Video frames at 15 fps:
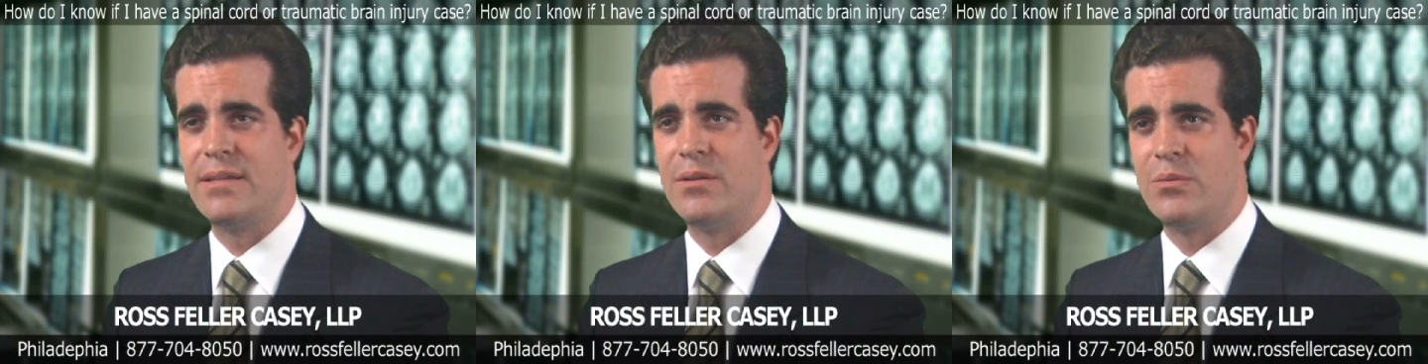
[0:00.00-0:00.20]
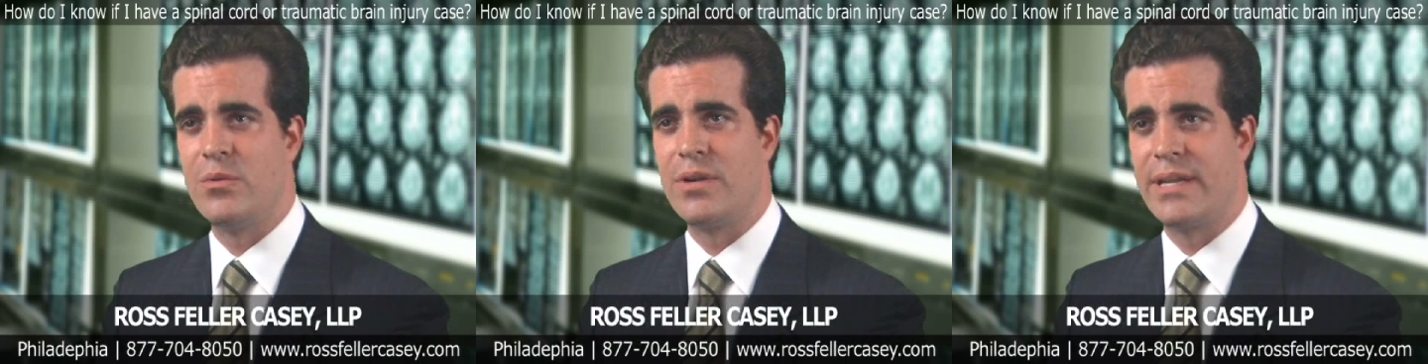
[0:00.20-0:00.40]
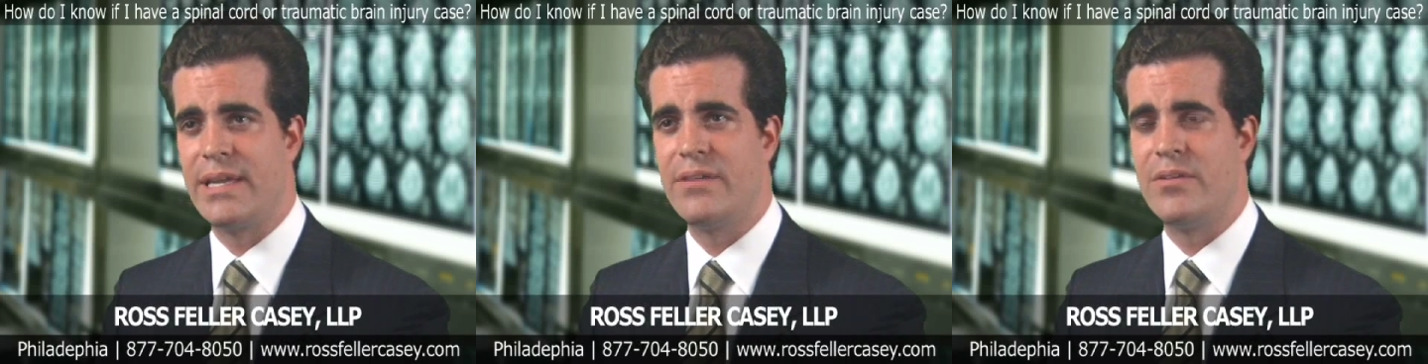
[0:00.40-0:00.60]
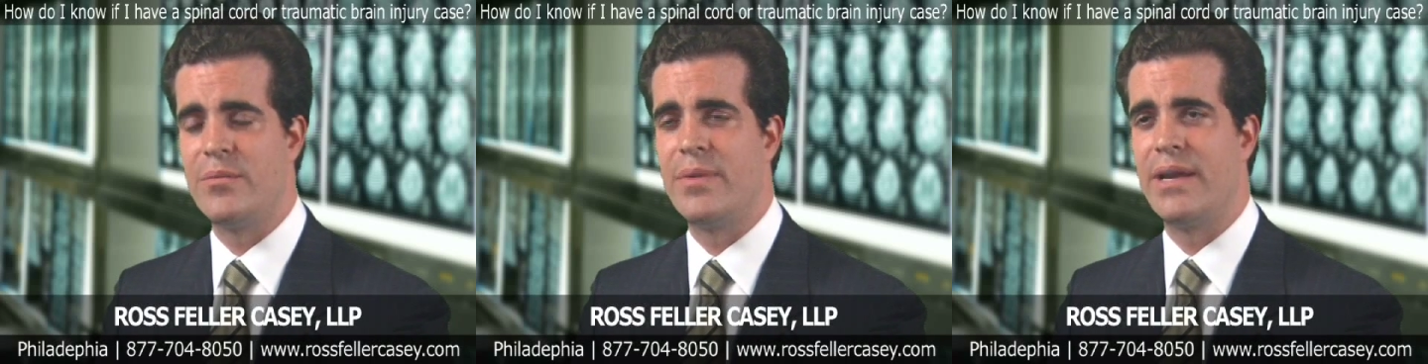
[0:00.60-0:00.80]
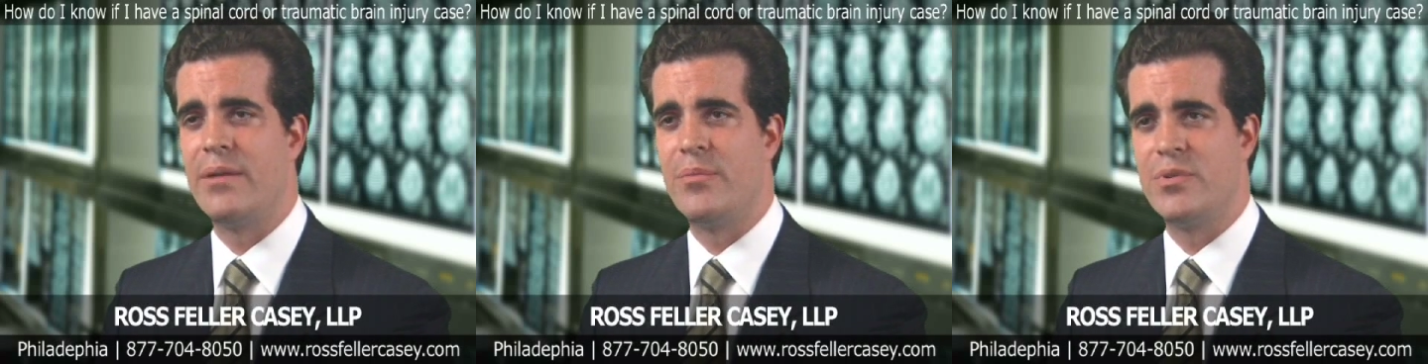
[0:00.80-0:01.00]
that were
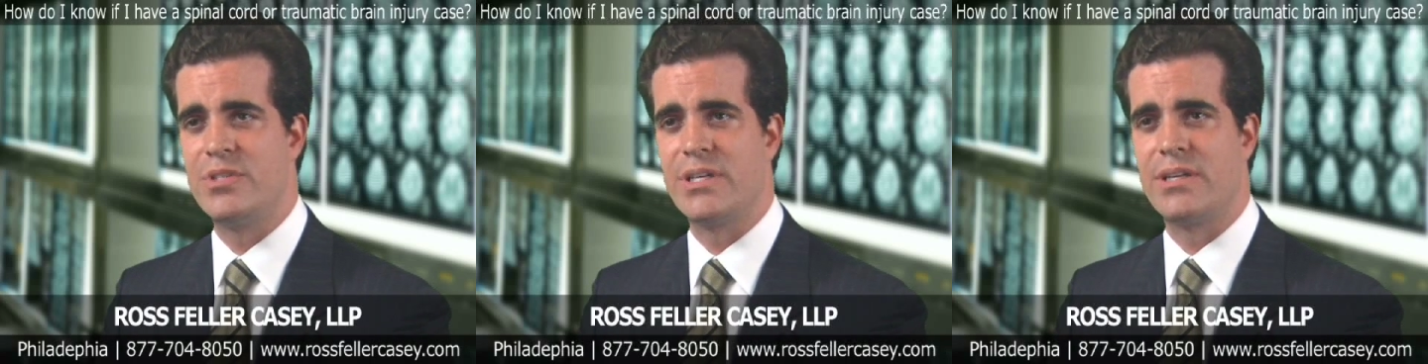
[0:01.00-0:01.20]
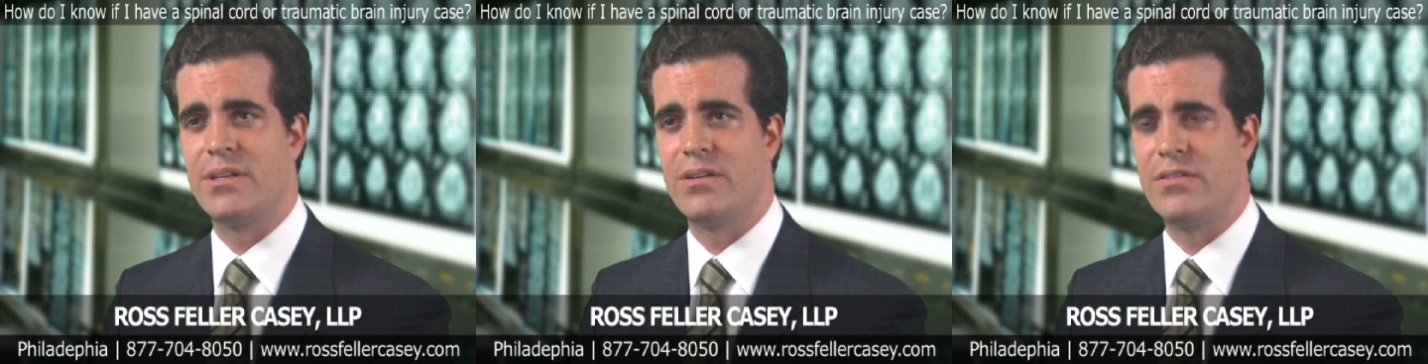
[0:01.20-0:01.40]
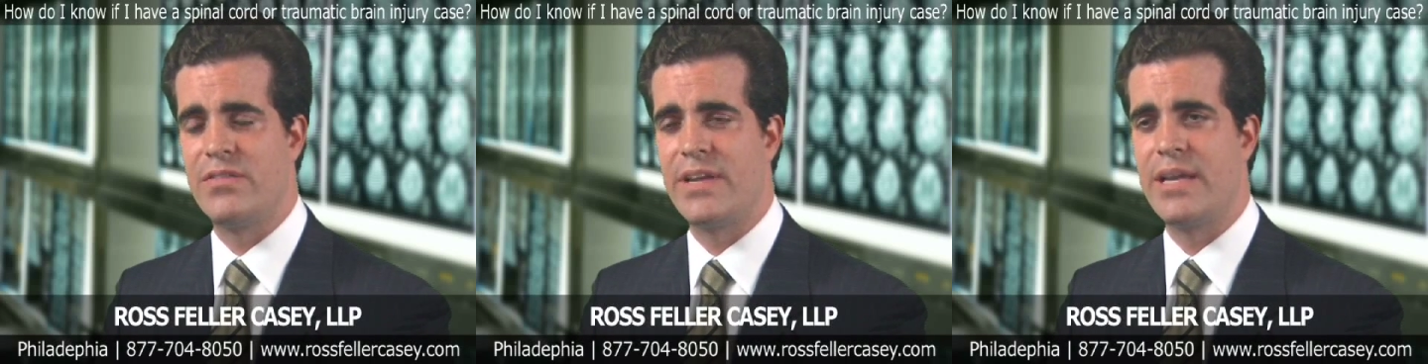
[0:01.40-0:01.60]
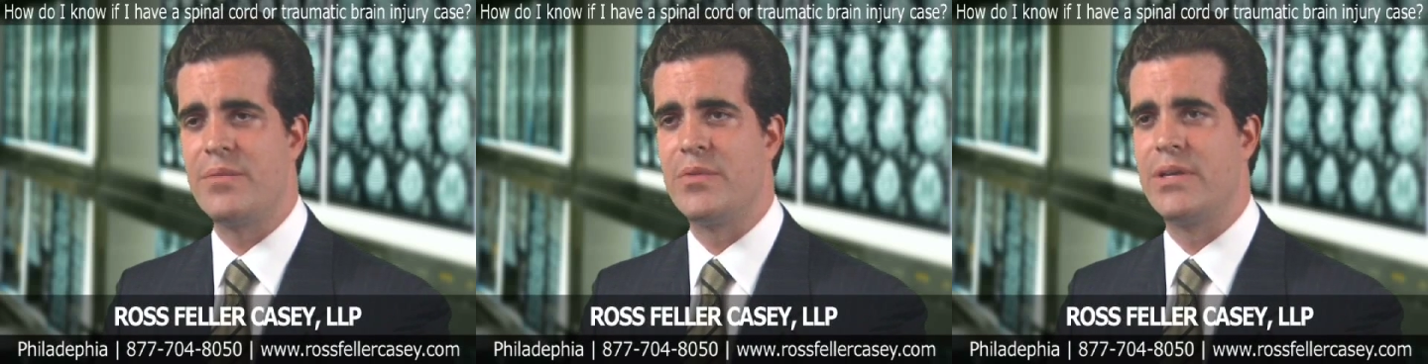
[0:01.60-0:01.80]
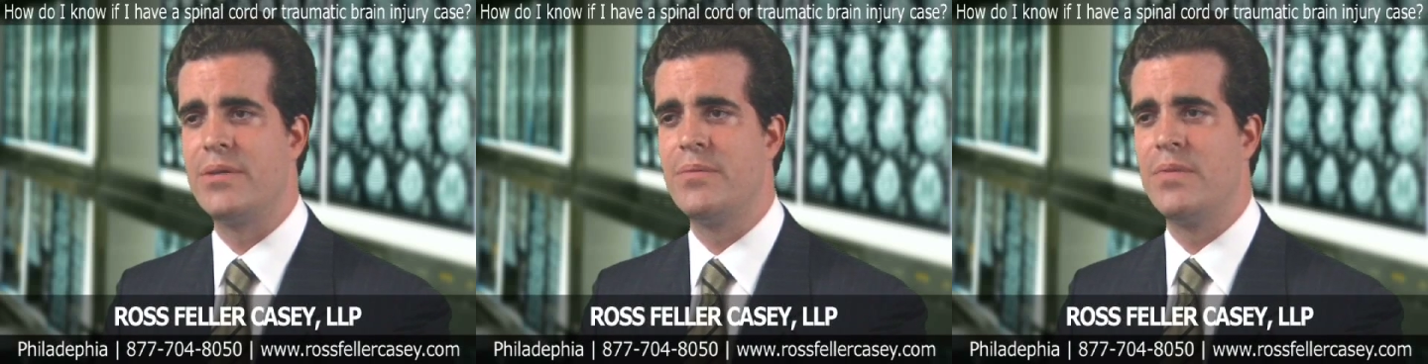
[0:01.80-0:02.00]
given by a particular
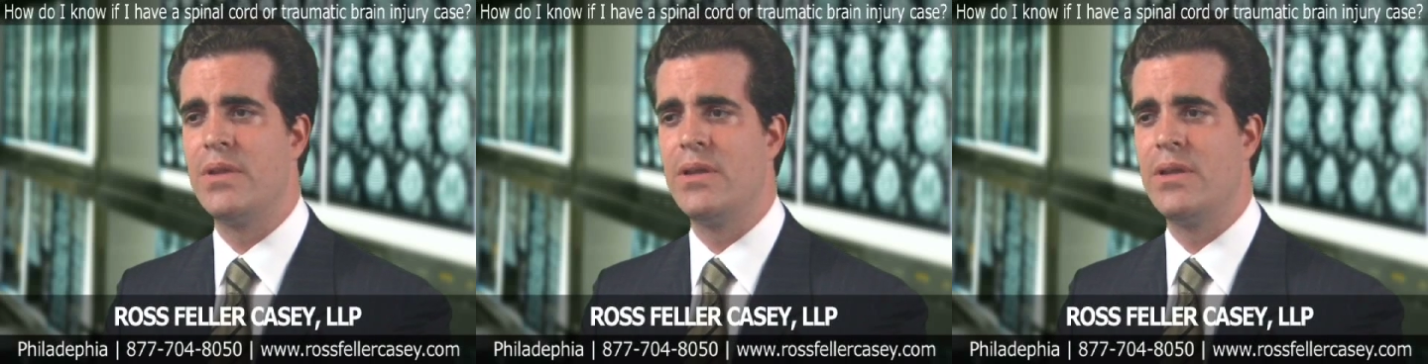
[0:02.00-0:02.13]
family,